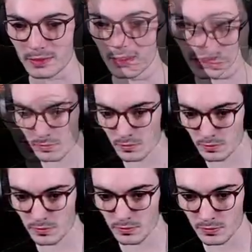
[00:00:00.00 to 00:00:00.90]

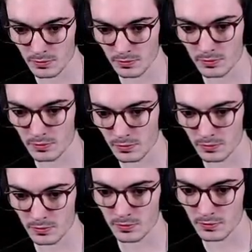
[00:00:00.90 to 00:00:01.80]

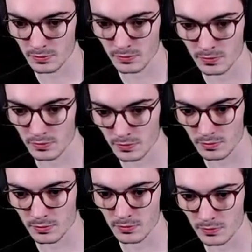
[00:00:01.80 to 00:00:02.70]

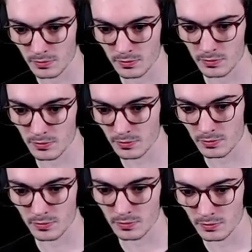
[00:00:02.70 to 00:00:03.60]

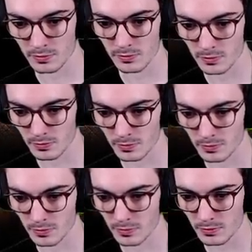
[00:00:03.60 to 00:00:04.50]

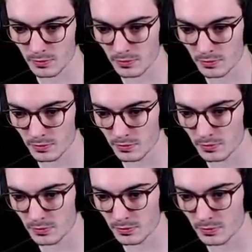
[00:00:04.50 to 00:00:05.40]

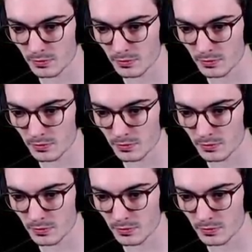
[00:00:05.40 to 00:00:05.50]
Nobody speaks.